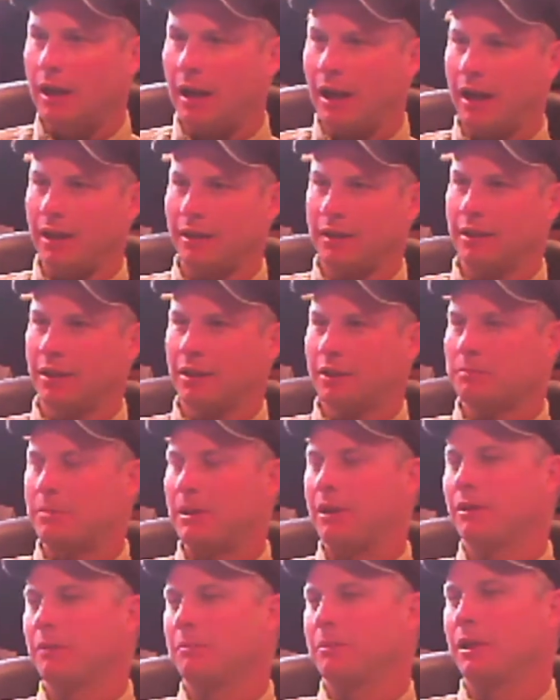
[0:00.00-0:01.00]
I think, is
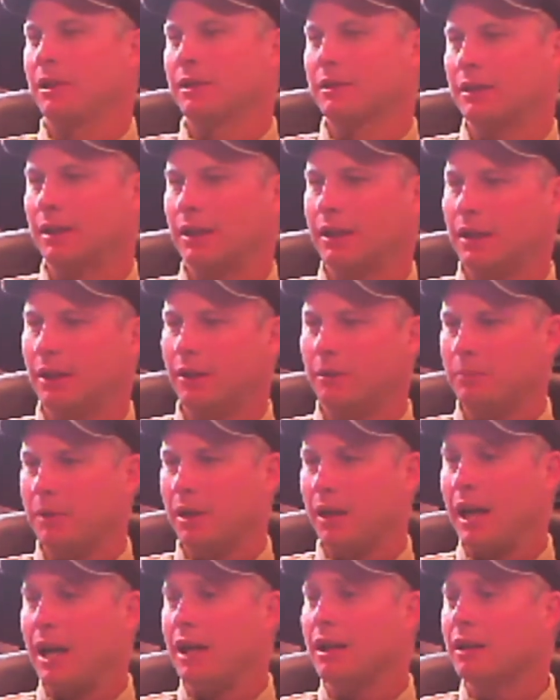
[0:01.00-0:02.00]
probably the biggest thing that helped
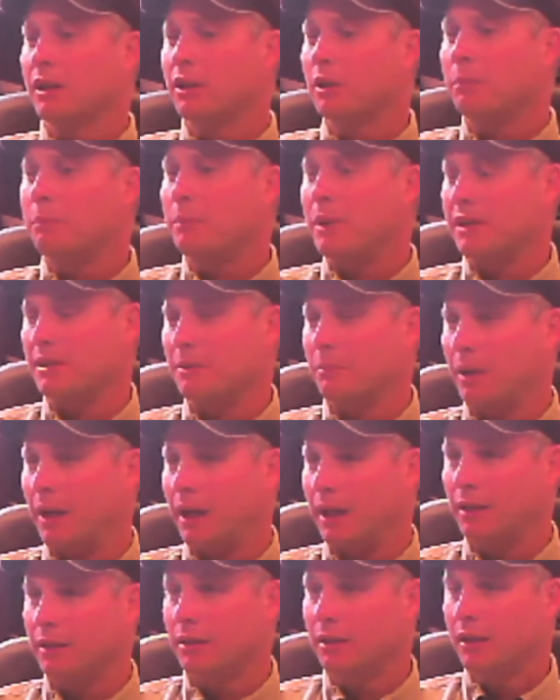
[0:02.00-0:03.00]
me, and a little peace of
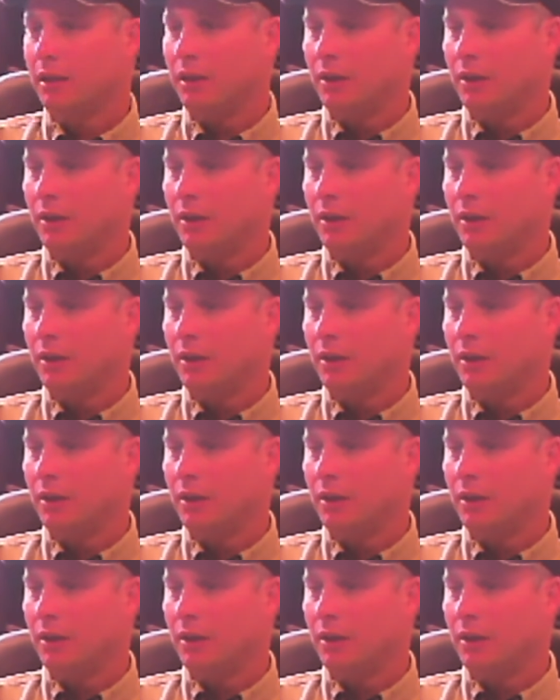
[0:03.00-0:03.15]
mind,